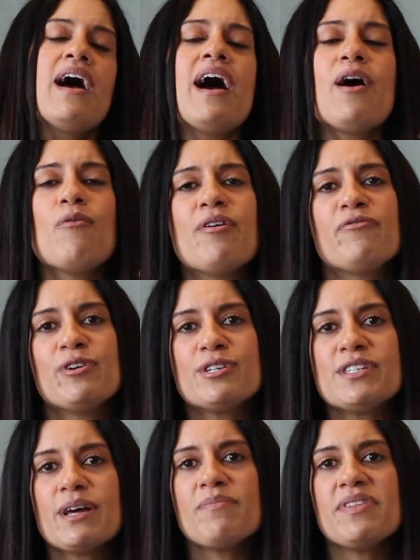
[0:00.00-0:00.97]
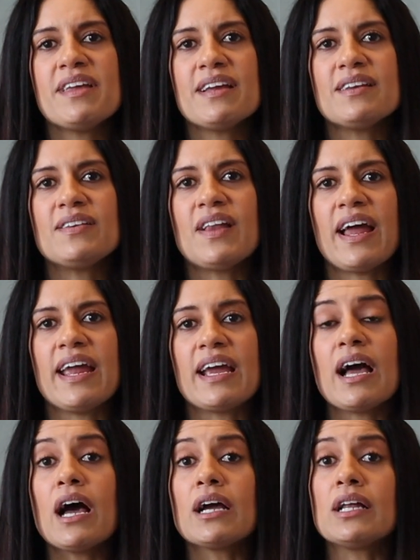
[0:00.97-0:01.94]
However, something
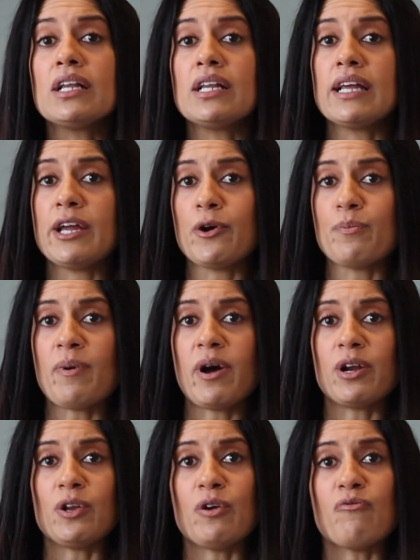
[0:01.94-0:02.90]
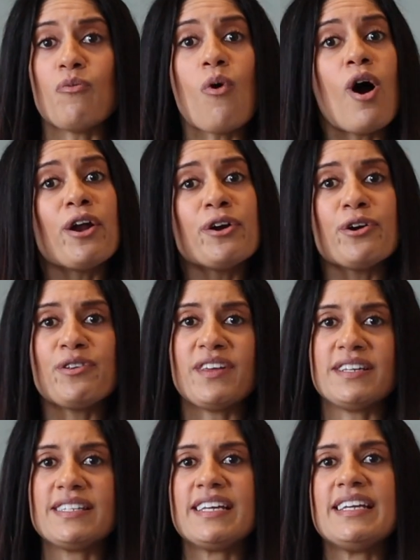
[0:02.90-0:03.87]
like a clear puddle of water
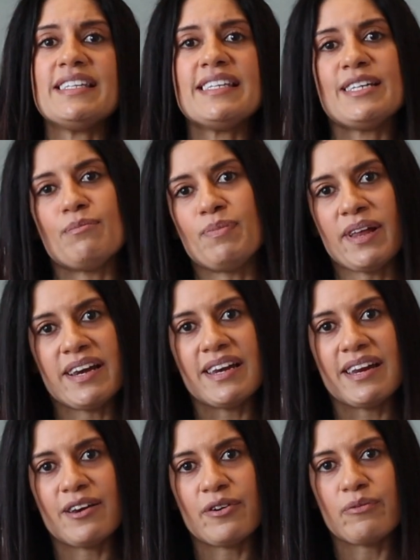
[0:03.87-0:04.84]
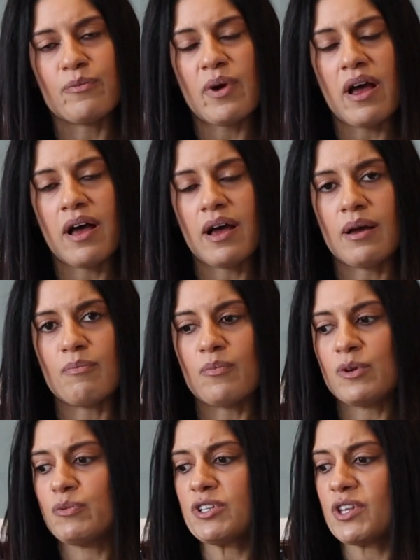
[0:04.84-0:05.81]
that's easy to blend in
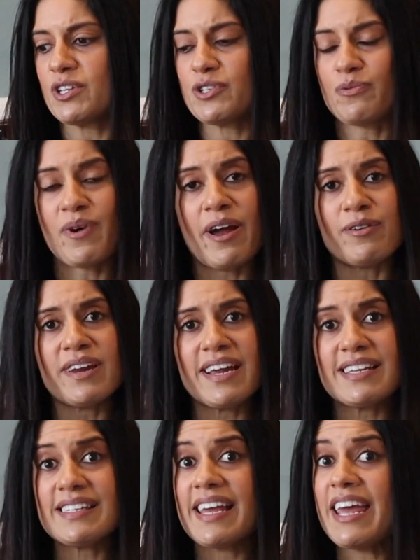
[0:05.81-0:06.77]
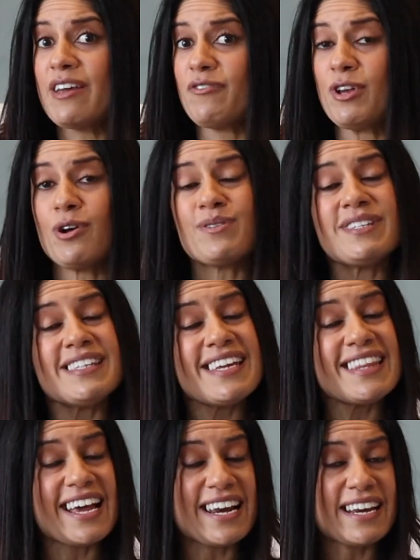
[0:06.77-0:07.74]
to the surroundings, if you don't
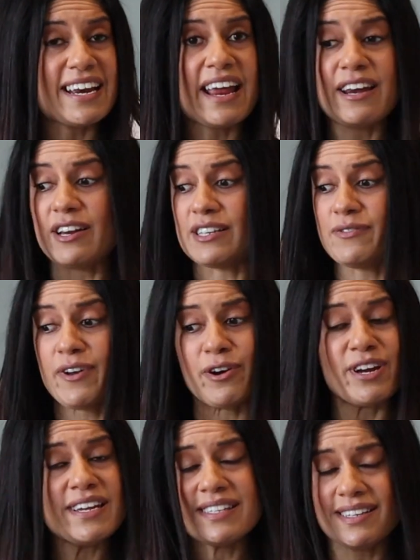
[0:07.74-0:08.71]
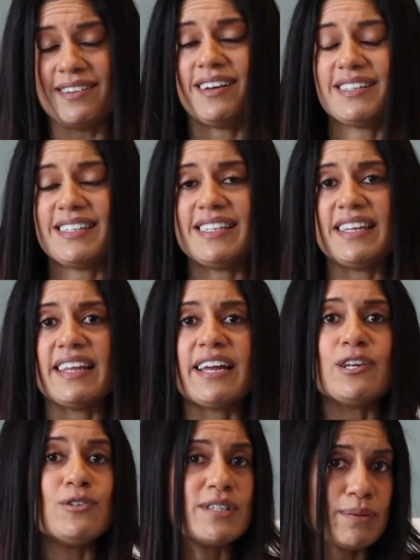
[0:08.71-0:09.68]
see that, and it's very easy not to see that,
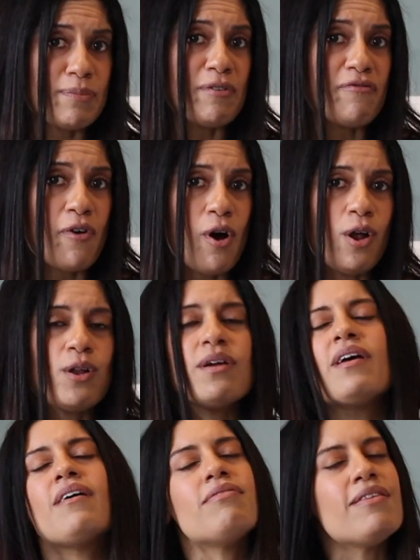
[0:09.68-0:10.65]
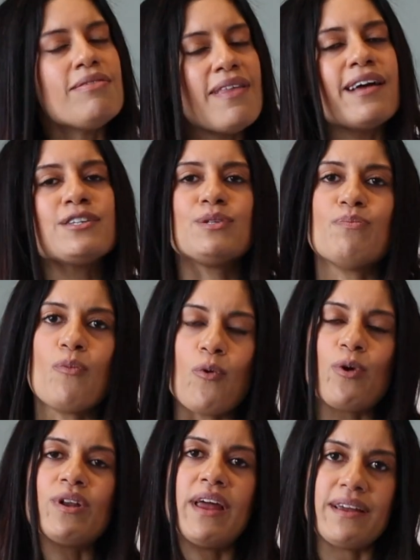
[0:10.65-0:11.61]
and you slip and fall, then that's
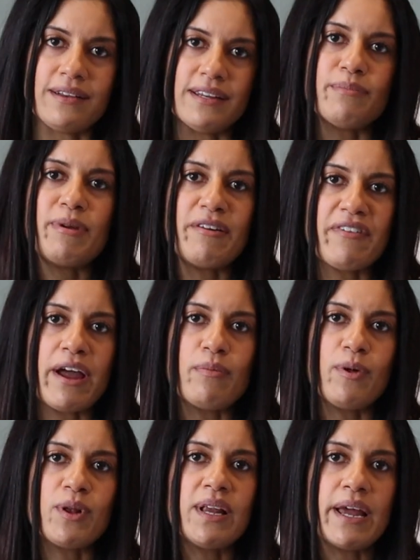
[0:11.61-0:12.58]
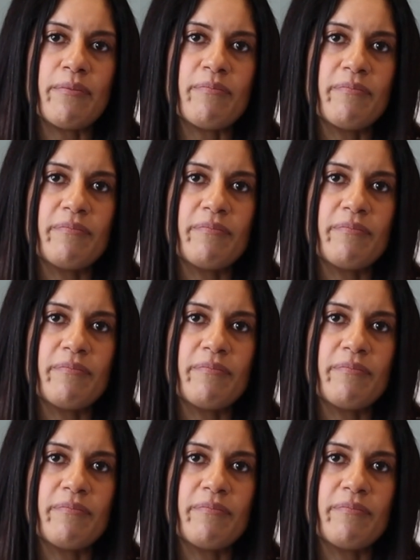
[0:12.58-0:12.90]
more likely to be a viable claim.